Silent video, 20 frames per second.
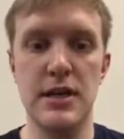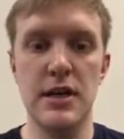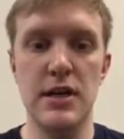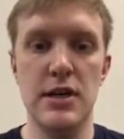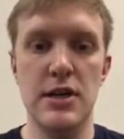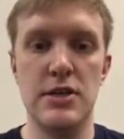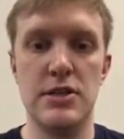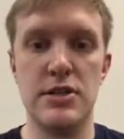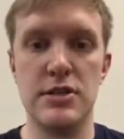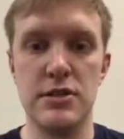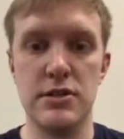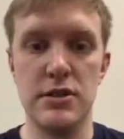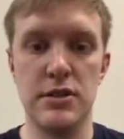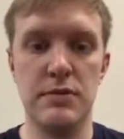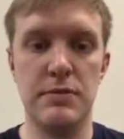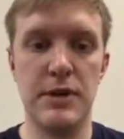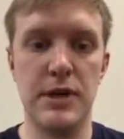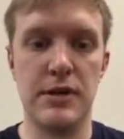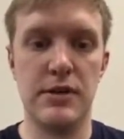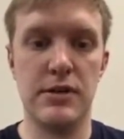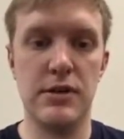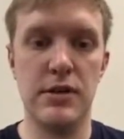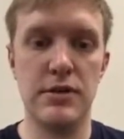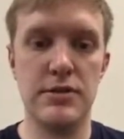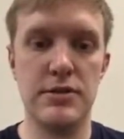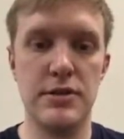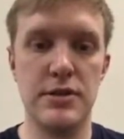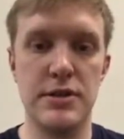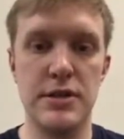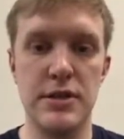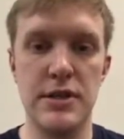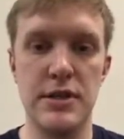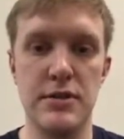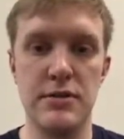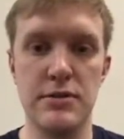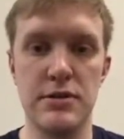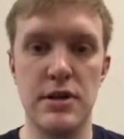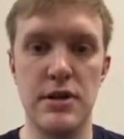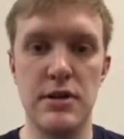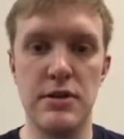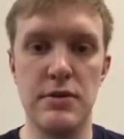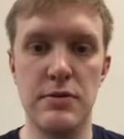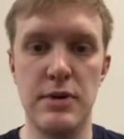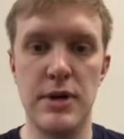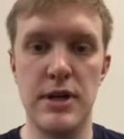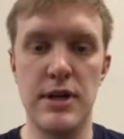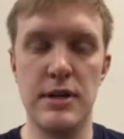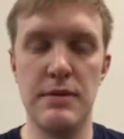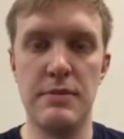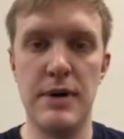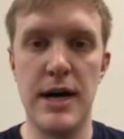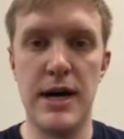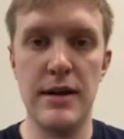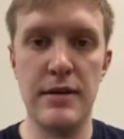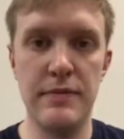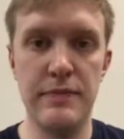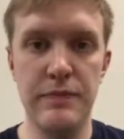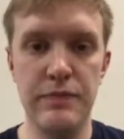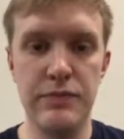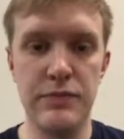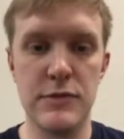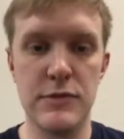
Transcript: She's a little bit closer. Dean goes all the way to the bottom.